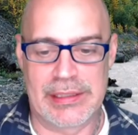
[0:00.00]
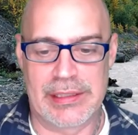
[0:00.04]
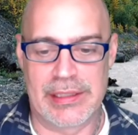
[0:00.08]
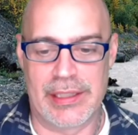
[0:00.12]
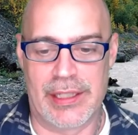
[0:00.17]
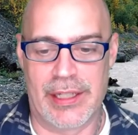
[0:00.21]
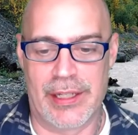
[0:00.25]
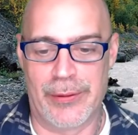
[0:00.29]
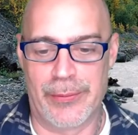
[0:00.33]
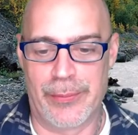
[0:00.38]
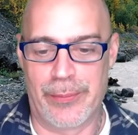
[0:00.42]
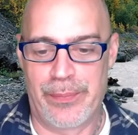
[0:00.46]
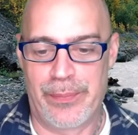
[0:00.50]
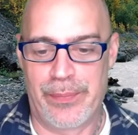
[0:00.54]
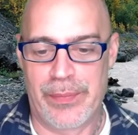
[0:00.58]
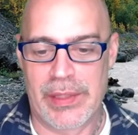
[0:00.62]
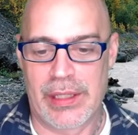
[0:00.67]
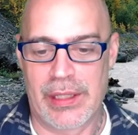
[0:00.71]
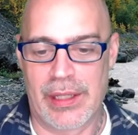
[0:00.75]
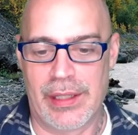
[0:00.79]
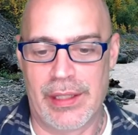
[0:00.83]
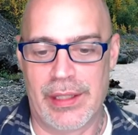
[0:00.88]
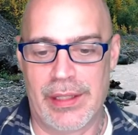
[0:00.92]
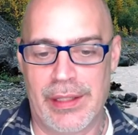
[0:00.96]
So,
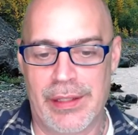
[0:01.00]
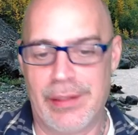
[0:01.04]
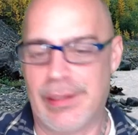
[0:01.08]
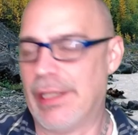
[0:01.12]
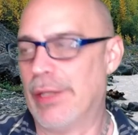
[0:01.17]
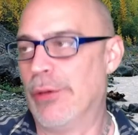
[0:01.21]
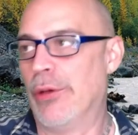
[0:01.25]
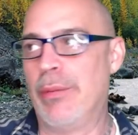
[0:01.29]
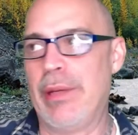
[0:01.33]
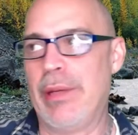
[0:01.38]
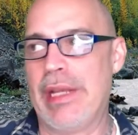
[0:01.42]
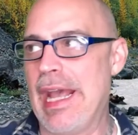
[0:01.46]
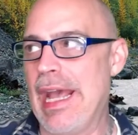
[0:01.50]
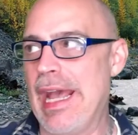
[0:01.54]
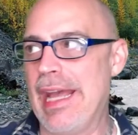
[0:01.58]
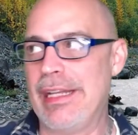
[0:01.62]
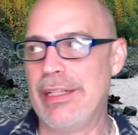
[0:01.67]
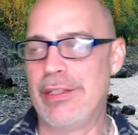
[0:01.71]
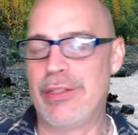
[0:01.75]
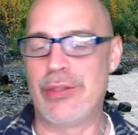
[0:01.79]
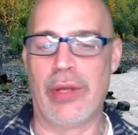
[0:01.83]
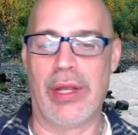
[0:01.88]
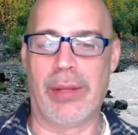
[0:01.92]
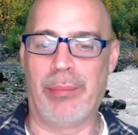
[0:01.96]
and it will be
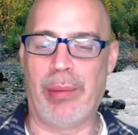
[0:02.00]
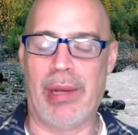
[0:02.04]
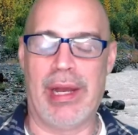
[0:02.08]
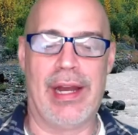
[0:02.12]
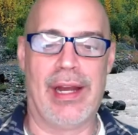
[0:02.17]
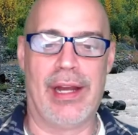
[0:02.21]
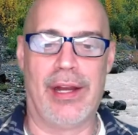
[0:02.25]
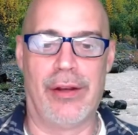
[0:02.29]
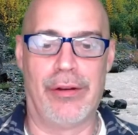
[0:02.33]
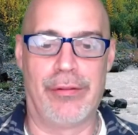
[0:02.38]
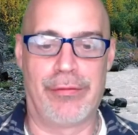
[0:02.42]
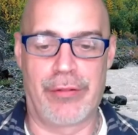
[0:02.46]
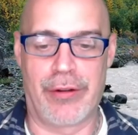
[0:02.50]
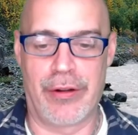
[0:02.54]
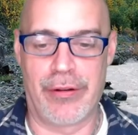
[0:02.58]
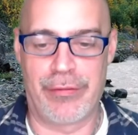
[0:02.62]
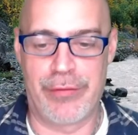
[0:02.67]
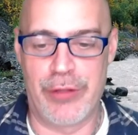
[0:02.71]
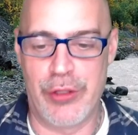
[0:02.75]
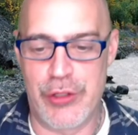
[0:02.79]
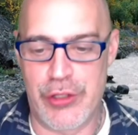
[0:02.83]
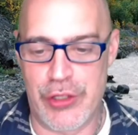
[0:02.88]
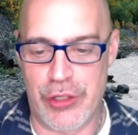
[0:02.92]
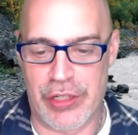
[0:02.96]
added to a pile for a
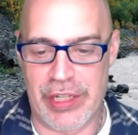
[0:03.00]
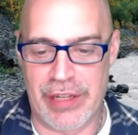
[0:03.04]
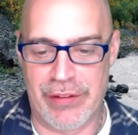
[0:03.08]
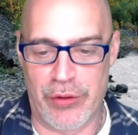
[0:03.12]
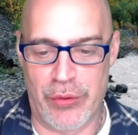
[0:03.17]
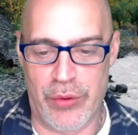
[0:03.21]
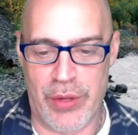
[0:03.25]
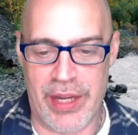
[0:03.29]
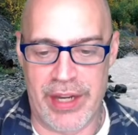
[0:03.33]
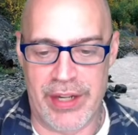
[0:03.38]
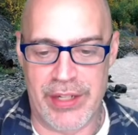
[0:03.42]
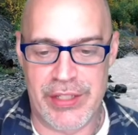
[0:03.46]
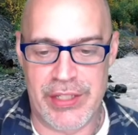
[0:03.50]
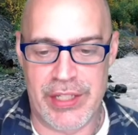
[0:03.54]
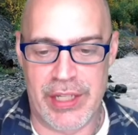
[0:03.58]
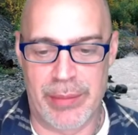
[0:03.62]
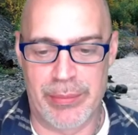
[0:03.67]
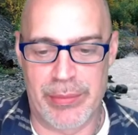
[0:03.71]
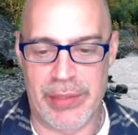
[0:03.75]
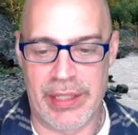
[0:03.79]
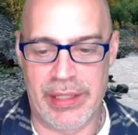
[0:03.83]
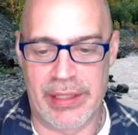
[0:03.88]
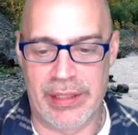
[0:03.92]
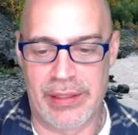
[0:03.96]
future giveaway or
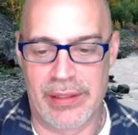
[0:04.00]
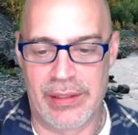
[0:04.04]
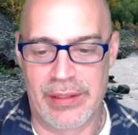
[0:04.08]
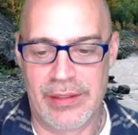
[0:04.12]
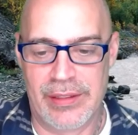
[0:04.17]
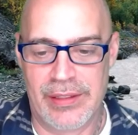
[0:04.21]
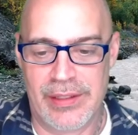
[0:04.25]
something.